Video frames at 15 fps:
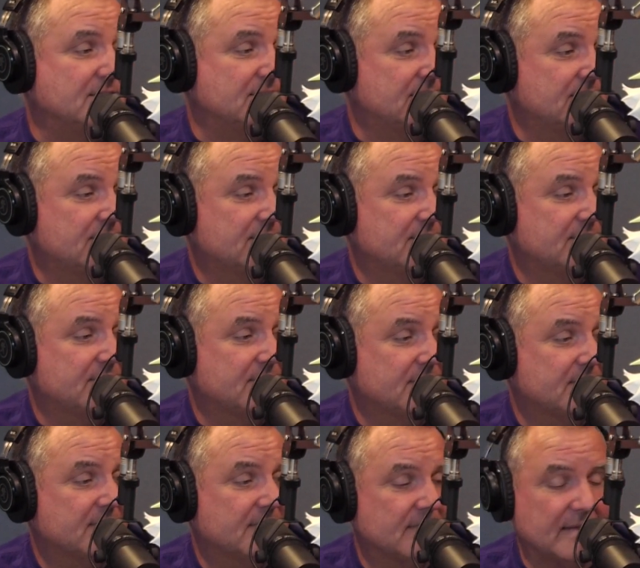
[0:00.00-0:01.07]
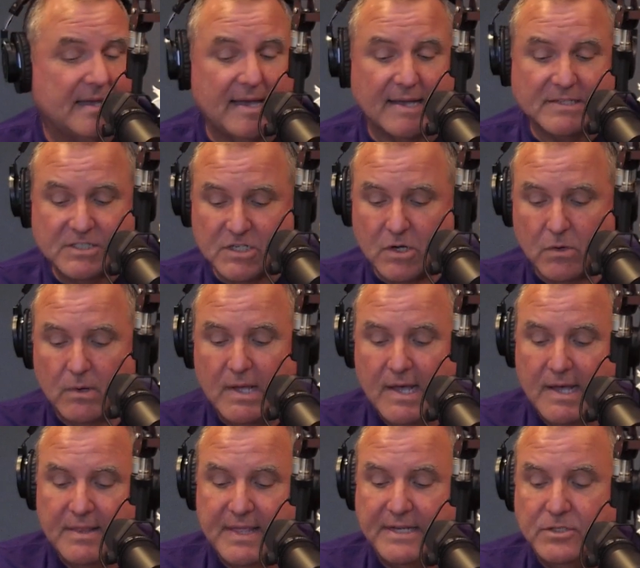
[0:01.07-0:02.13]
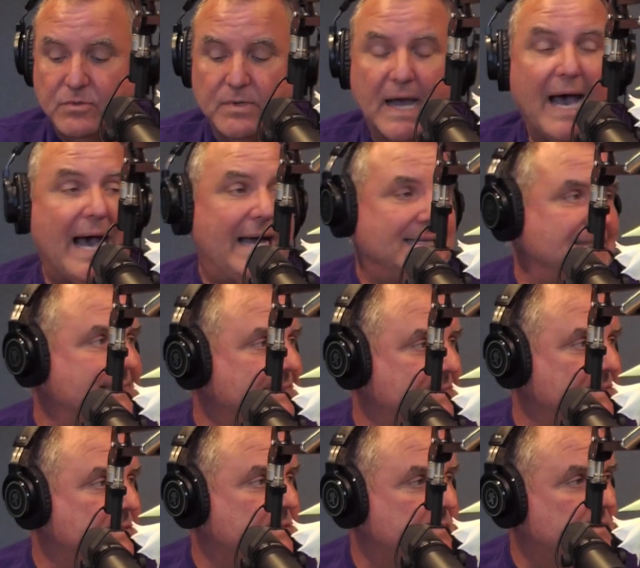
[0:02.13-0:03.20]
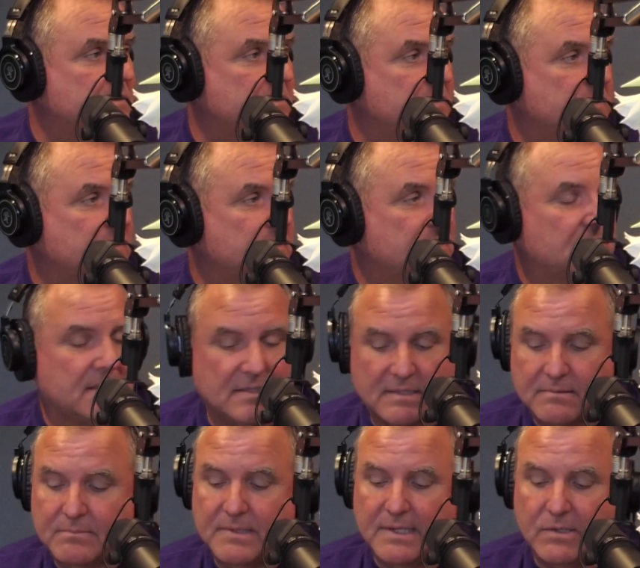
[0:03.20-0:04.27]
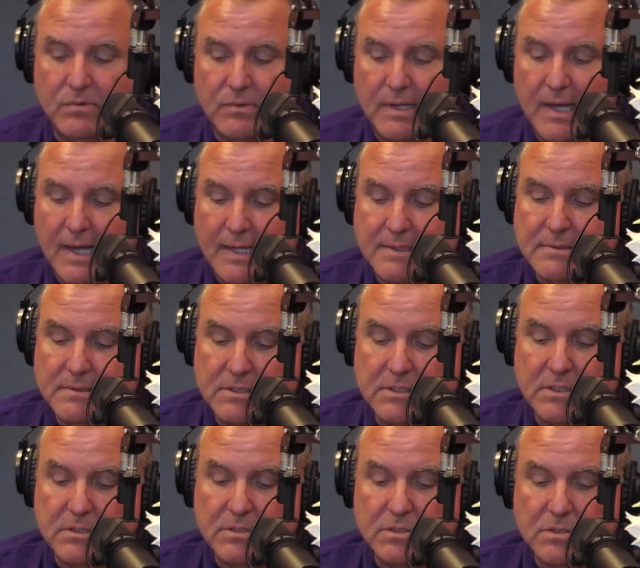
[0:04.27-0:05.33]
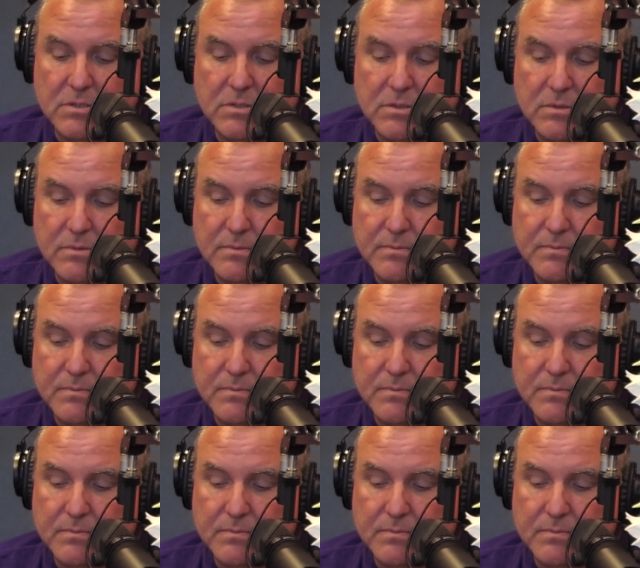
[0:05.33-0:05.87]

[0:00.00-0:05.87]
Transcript: It's one generation. Yeah. So have, they do not. They do not. Just just one year.